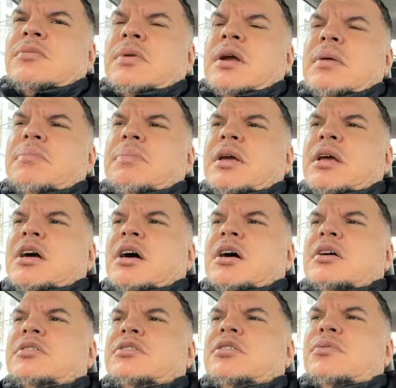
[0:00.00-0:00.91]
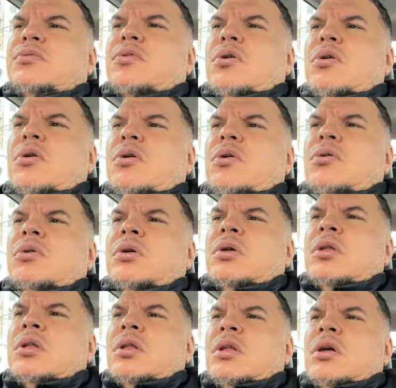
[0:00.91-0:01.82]
Right? Because the role
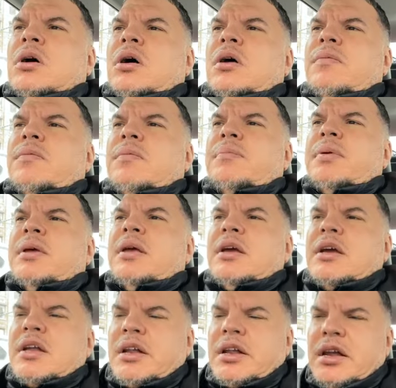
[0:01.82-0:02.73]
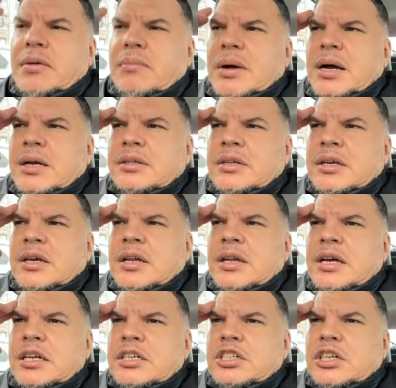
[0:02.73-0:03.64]
of being clear-minded
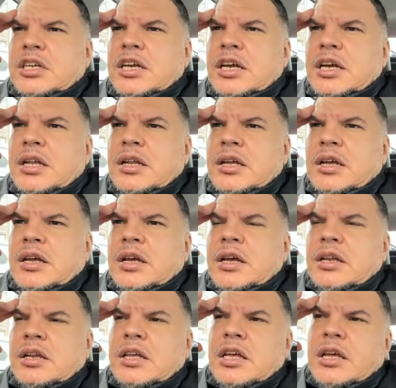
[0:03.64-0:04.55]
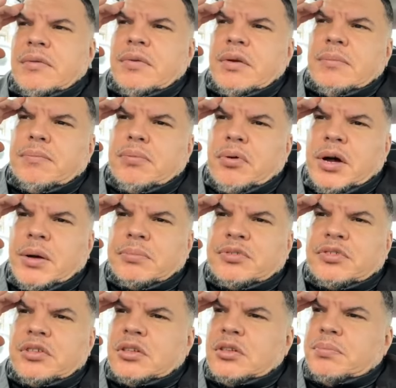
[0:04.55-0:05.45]
and educated and giving
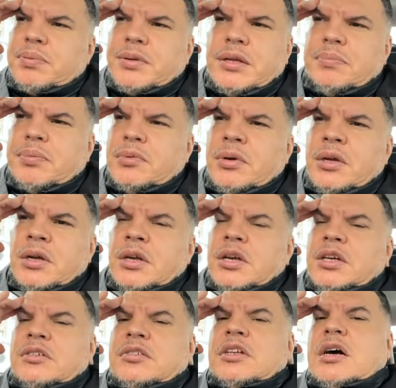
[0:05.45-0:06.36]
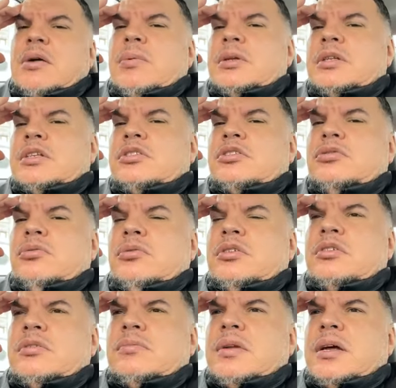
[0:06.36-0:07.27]
prompts to the people is not what the
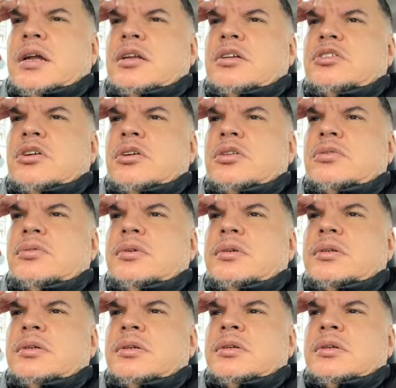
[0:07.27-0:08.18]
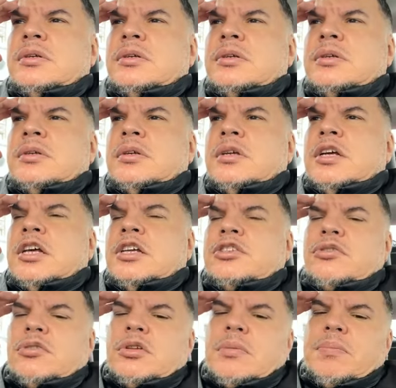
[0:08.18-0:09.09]
students of knowledge are doing.
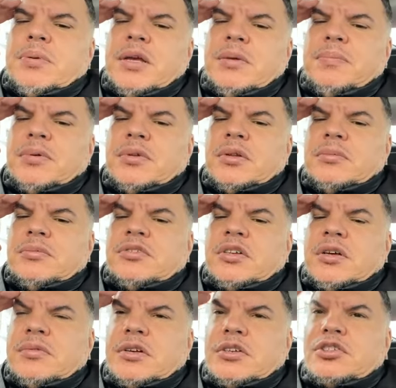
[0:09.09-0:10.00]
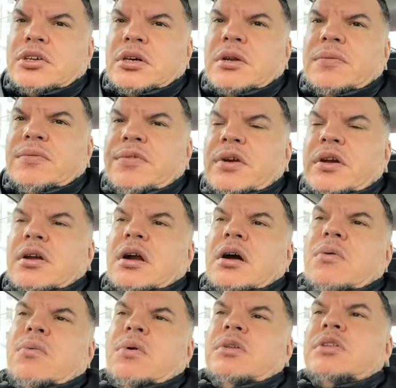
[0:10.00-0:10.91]
And so the people themselves are trying to figure
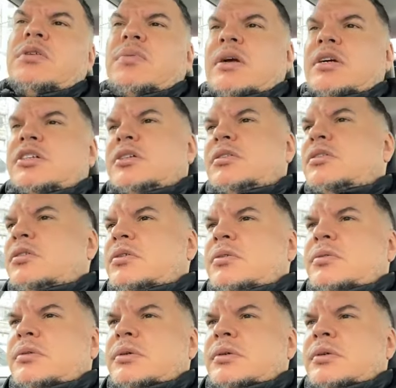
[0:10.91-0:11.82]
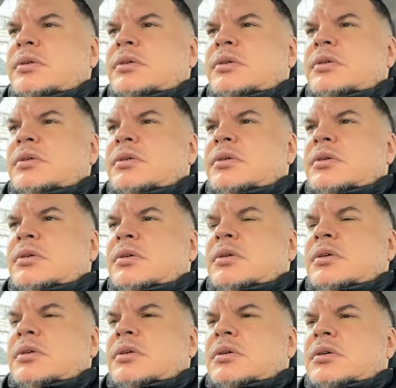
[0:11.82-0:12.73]
out what direction to go
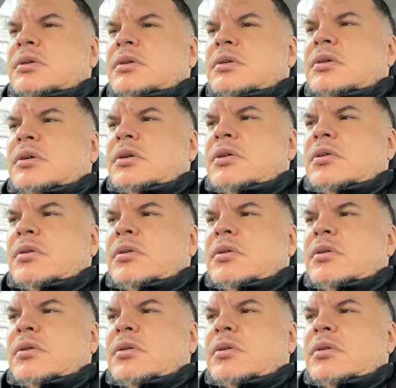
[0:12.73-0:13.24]
in.